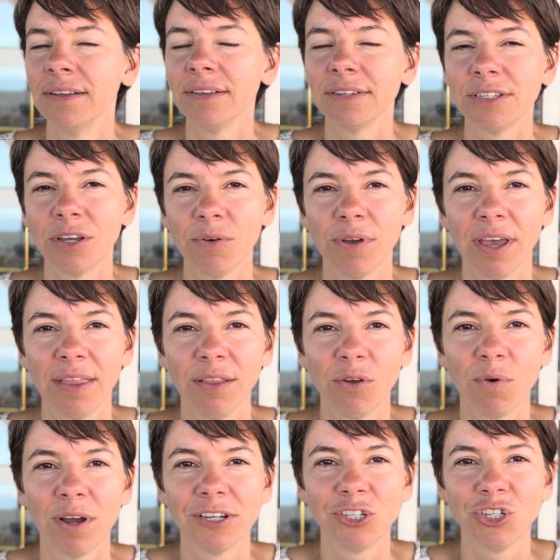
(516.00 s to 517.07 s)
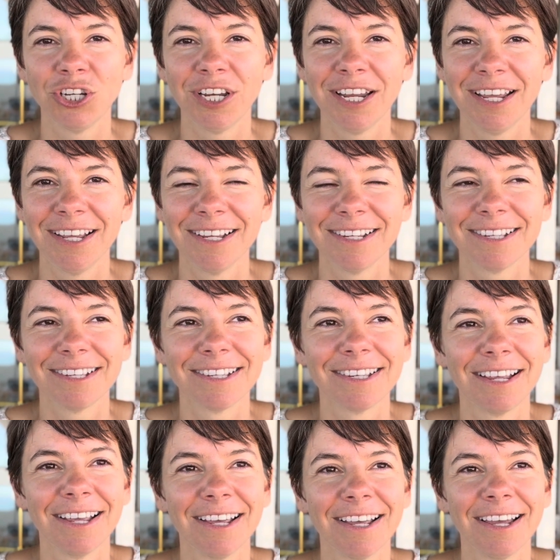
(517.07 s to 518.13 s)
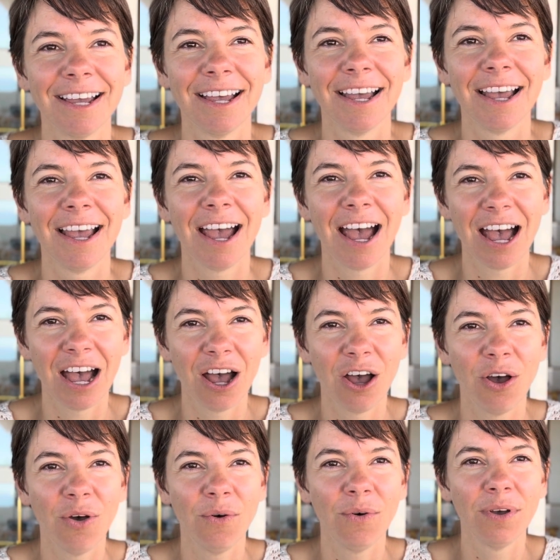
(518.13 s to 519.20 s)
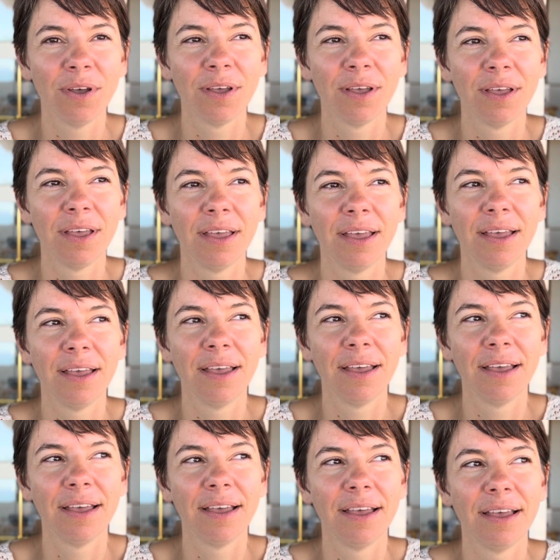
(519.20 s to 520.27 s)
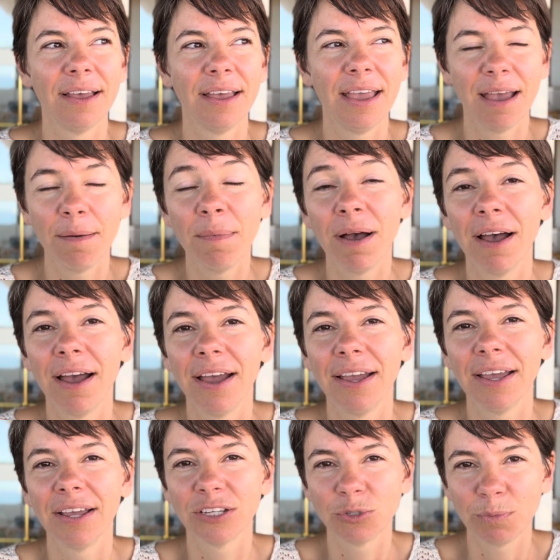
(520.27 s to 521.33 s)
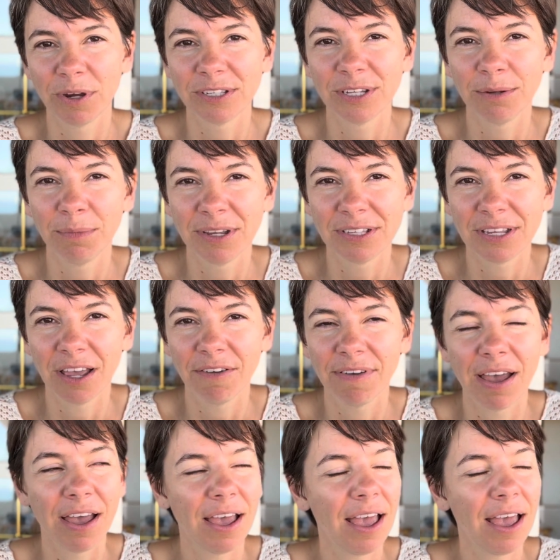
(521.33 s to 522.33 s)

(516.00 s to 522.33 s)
So again, the question is, how am I expressing myself?